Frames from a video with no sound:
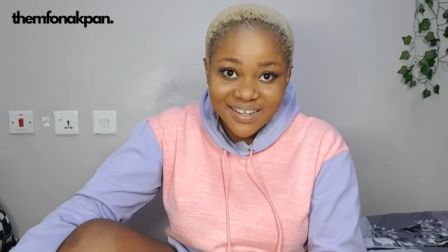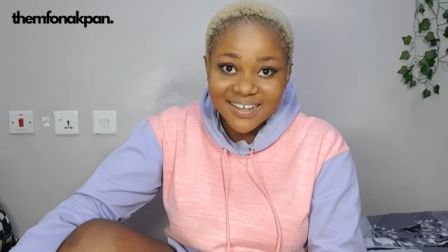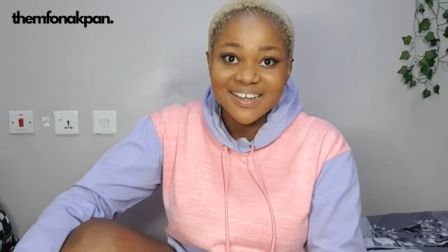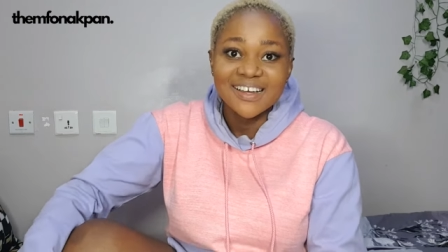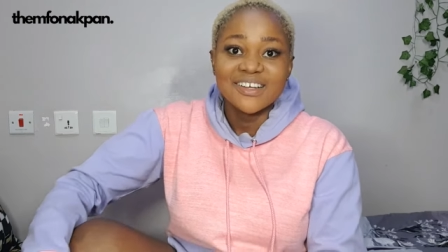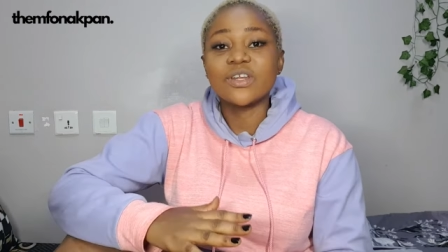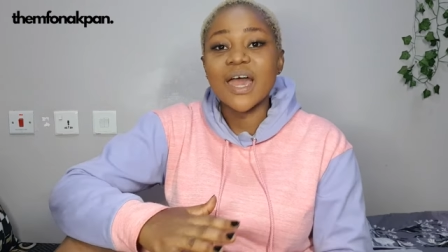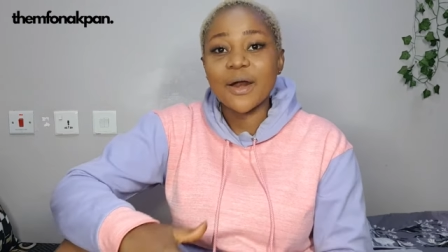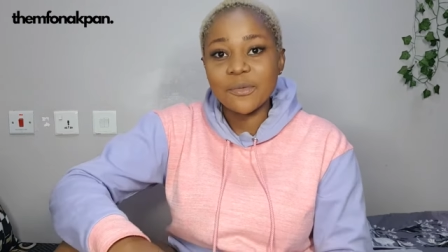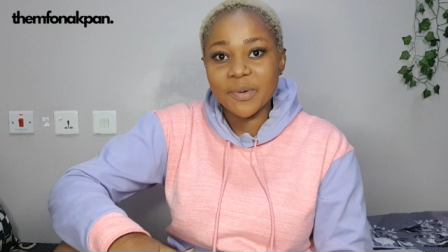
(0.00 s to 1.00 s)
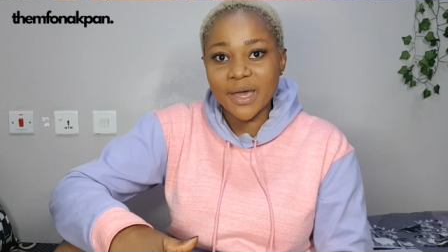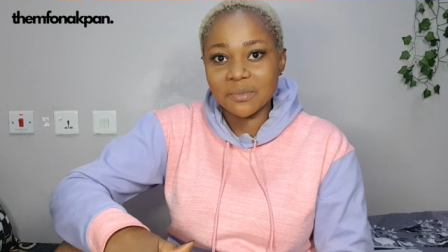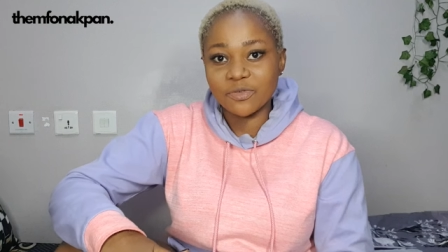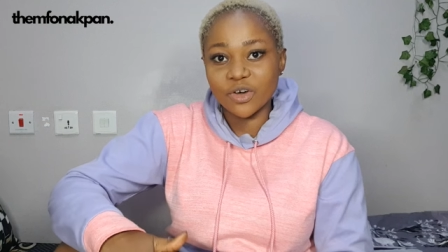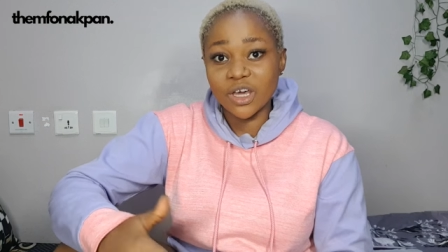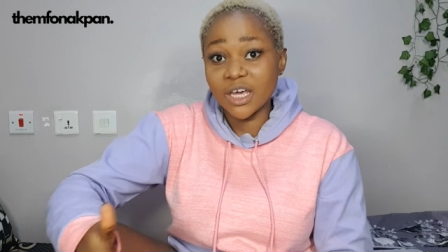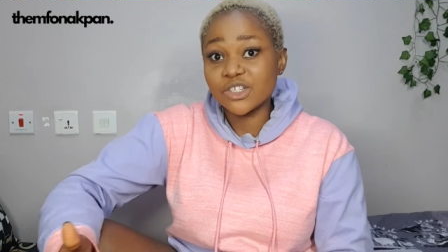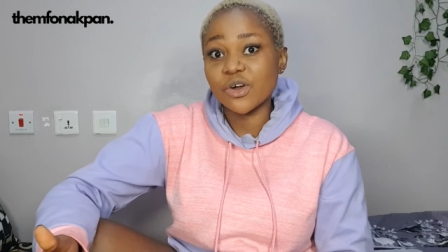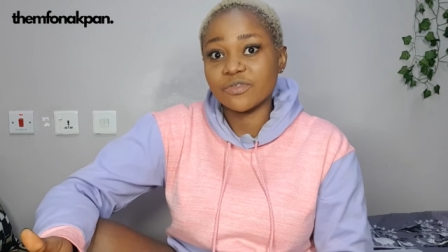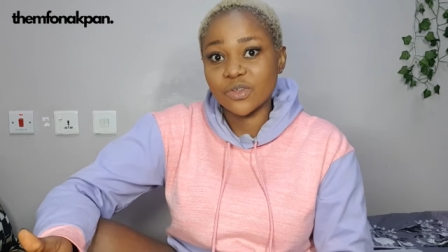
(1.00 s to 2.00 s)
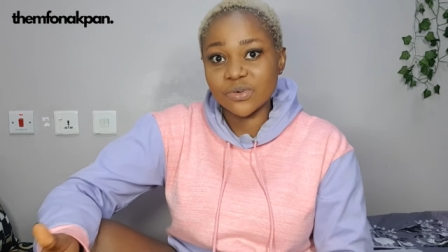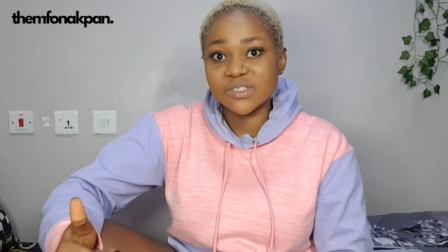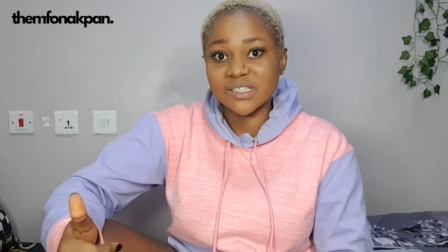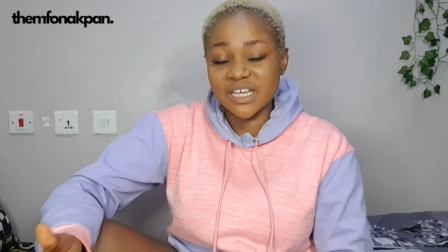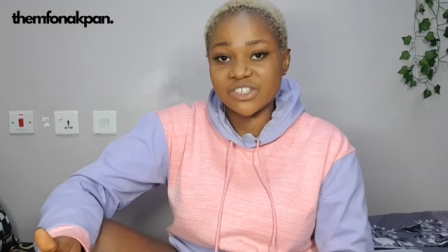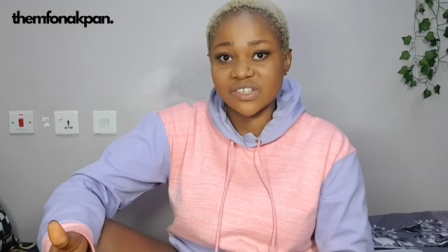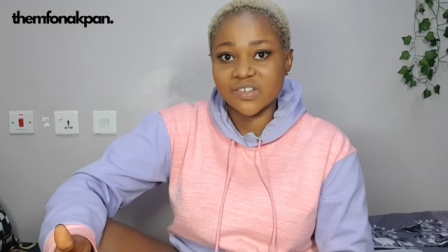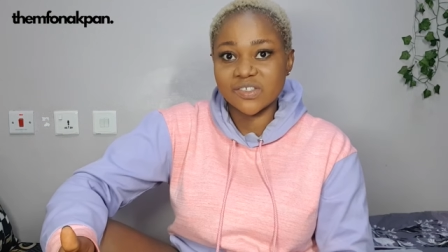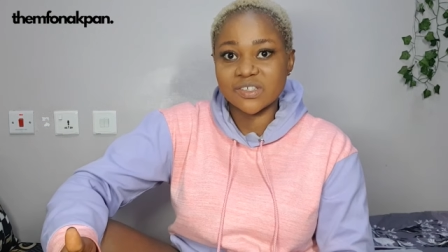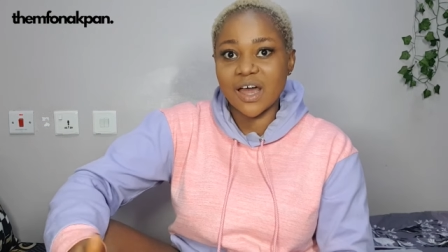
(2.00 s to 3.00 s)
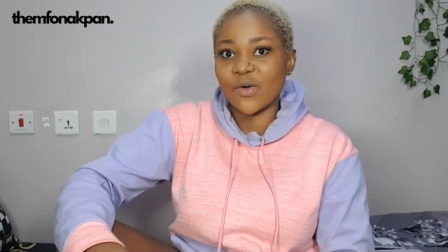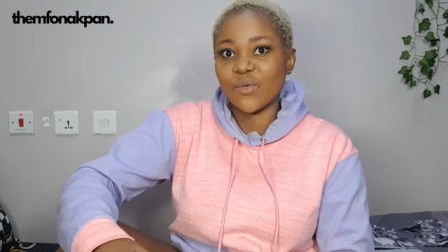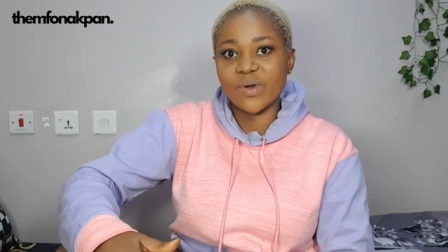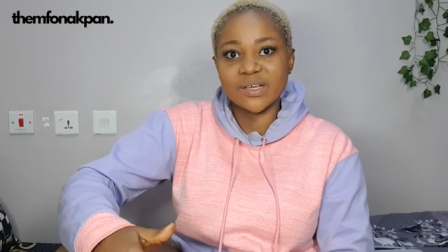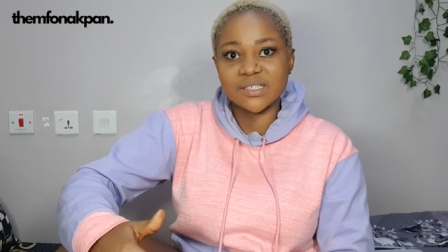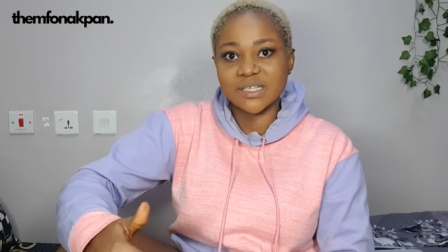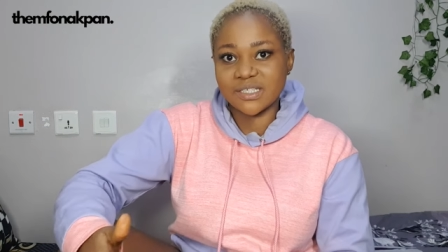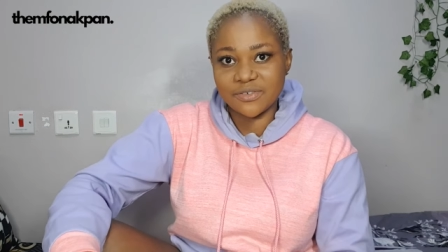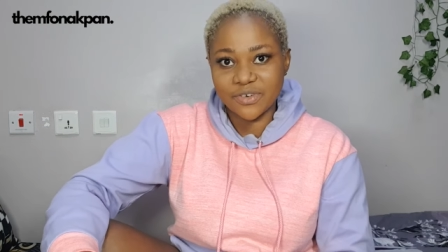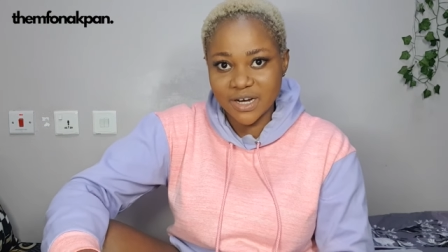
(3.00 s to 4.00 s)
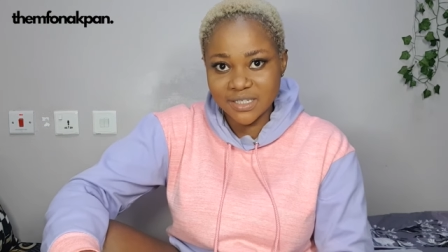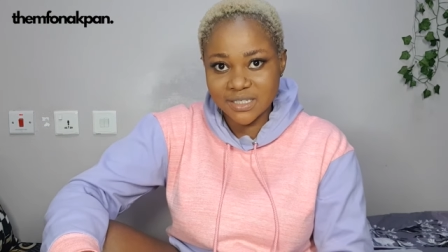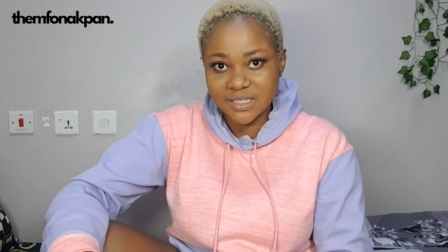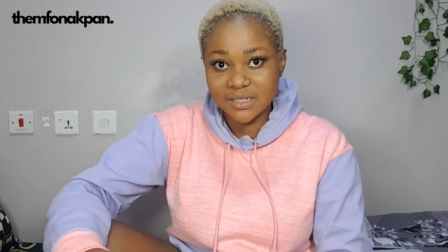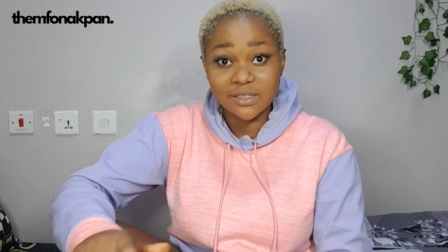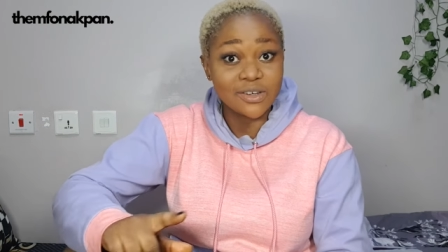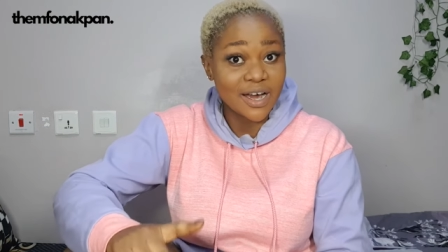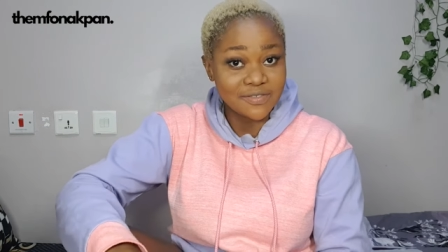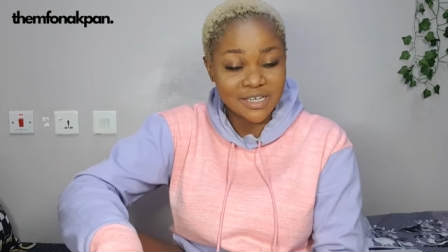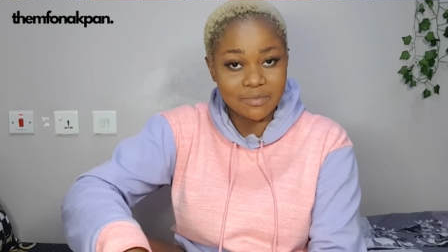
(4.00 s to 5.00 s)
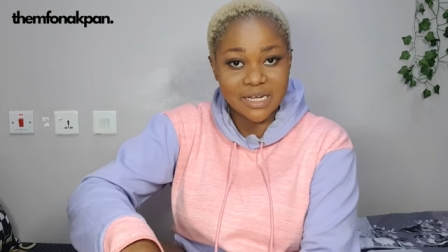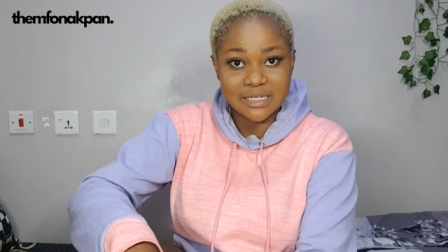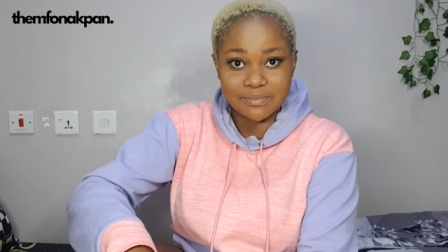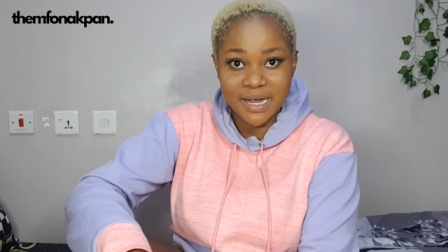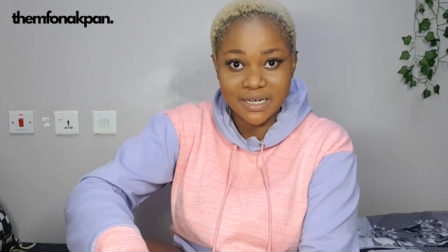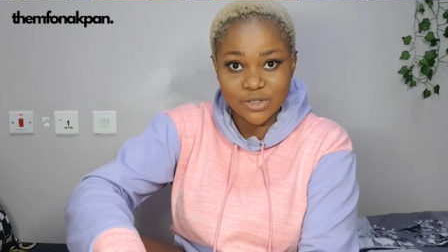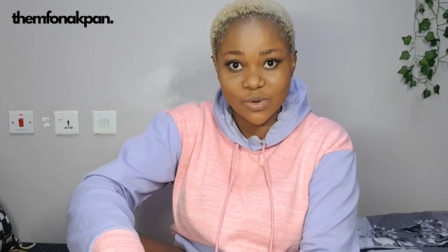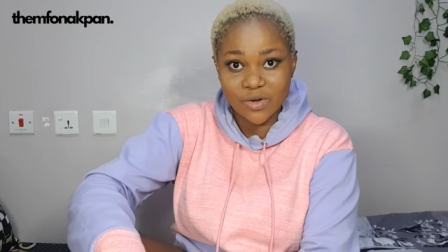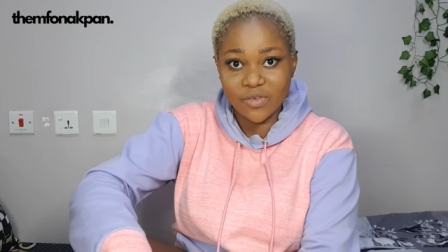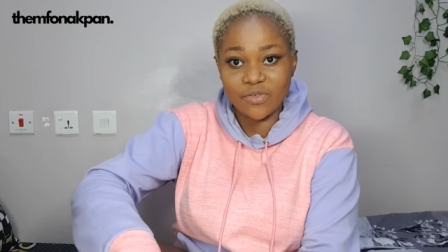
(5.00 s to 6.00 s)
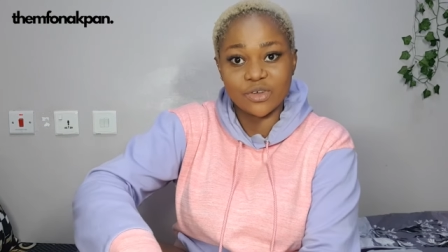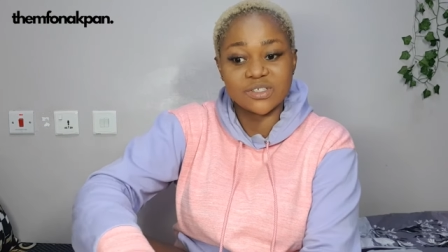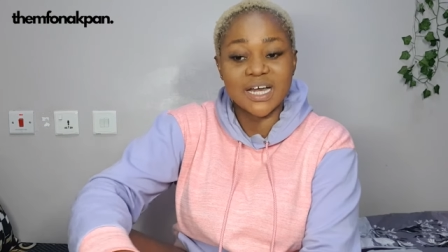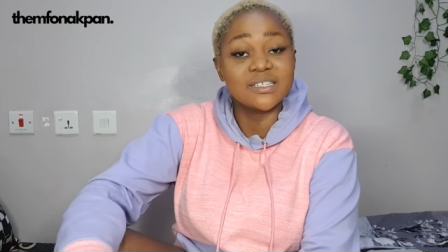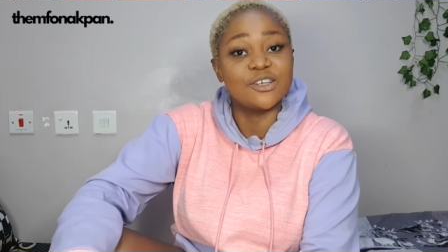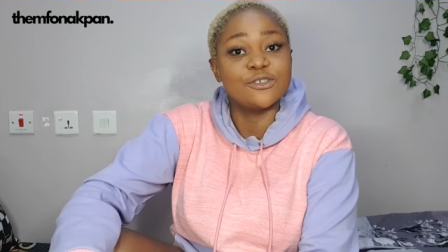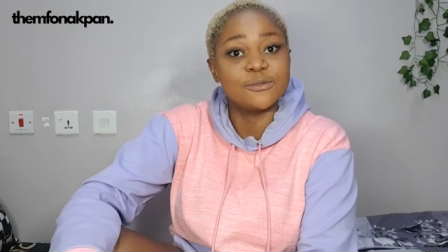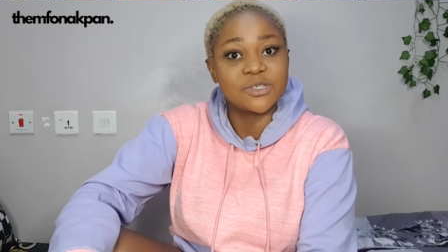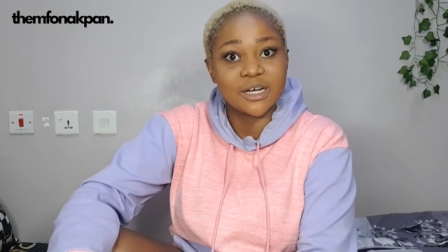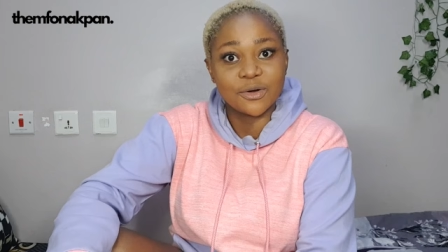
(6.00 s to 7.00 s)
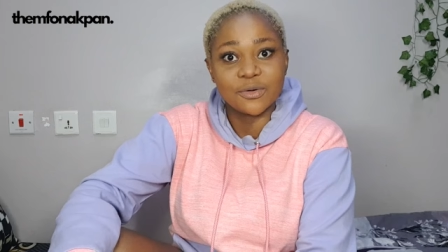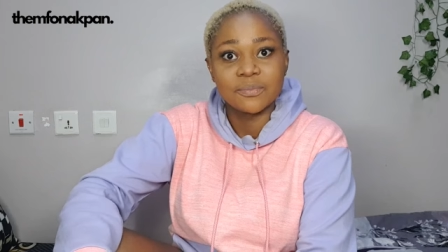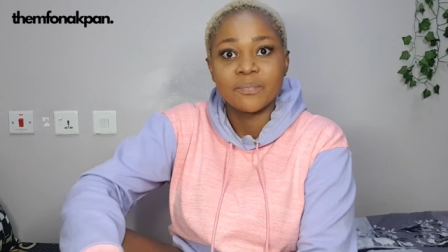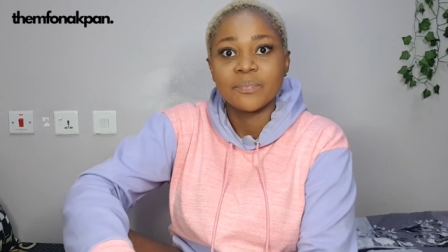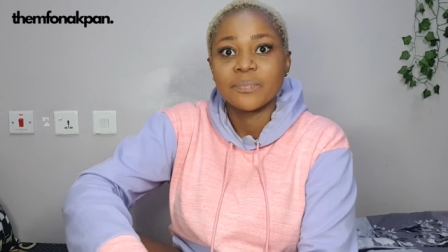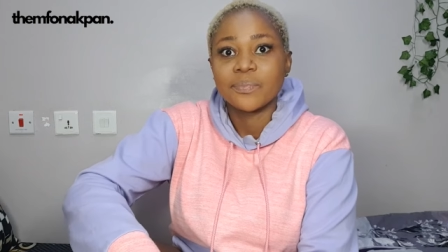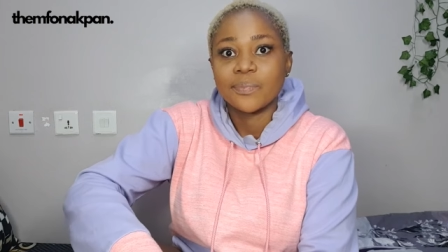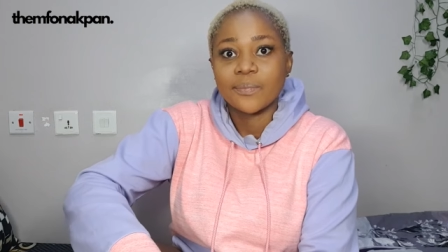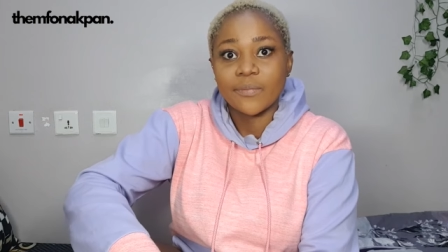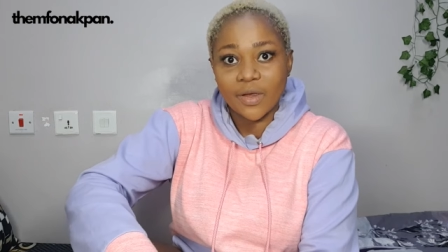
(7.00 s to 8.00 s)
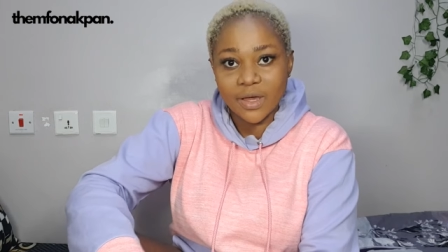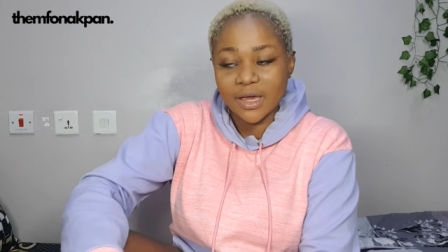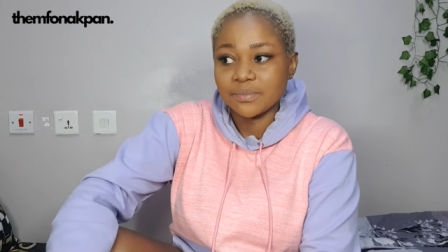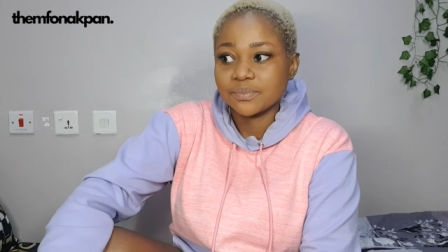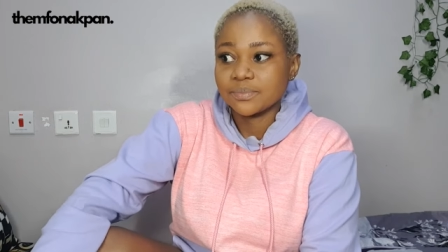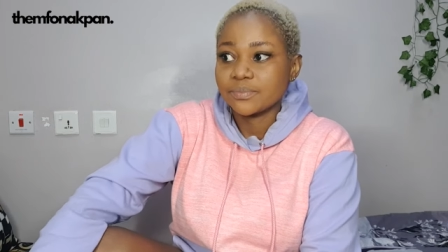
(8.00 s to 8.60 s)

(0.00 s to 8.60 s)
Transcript: so the RPM for each of those niches are always different. You have to keep that in mind as well if you're starting a YouTube channel. Okay?